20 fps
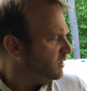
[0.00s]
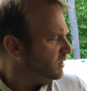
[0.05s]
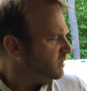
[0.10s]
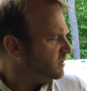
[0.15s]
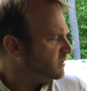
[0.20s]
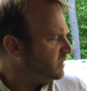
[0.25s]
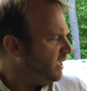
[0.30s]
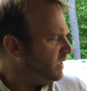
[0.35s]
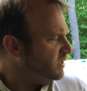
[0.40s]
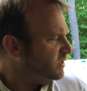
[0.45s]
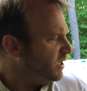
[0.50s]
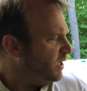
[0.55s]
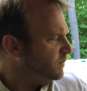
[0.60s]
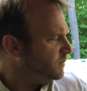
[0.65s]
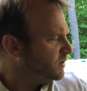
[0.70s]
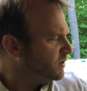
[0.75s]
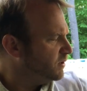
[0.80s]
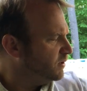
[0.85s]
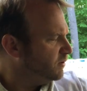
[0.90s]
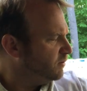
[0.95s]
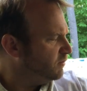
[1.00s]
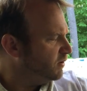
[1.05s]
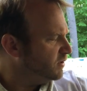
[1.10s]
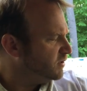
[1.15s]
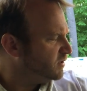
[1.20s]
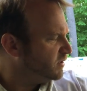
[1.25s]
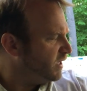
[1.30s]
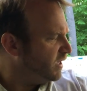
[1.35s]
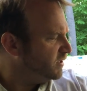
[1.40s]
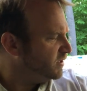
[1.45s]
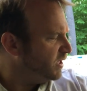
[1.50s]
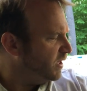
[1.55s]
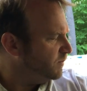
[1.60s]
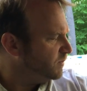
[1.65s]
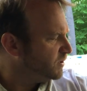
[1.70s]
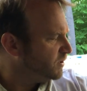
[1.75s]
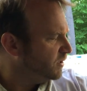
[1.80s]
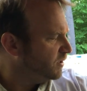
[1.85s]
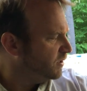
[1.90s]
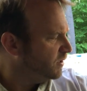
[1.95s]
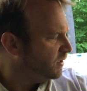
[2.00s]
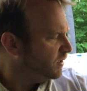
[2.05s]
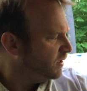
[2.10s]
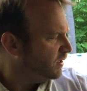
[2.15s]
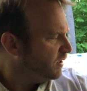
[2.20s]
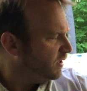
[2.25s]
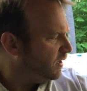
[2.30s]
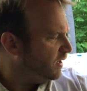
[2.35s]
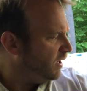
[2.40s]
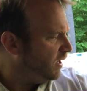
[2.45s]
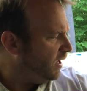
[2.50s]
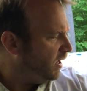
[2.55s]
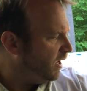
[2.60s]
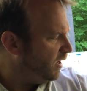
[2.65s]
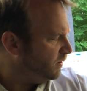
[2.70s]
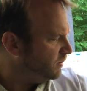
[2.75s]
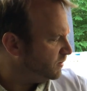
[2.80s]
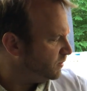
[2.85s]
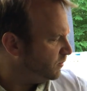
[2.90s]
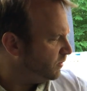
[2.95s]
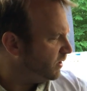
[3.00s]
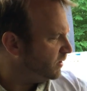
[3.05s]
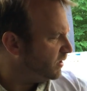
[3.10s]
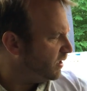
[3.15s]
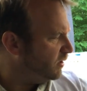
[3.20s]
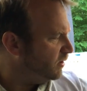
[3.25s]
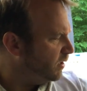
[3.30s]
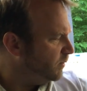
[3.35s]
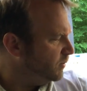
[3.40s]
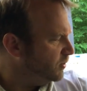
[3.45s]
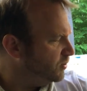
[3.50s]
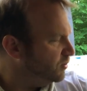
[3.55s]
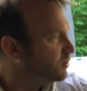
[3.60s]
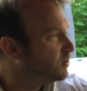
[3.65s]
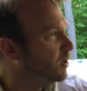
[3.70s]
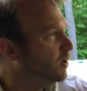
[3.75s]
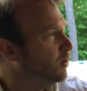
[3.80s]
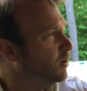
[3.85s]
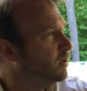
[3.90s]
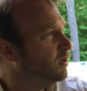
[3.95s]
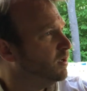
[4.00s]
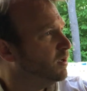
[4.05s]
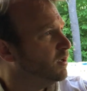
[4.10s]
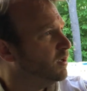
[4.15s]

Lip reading: steak tips, grilled steak tips. So we'll get that lemon juice going.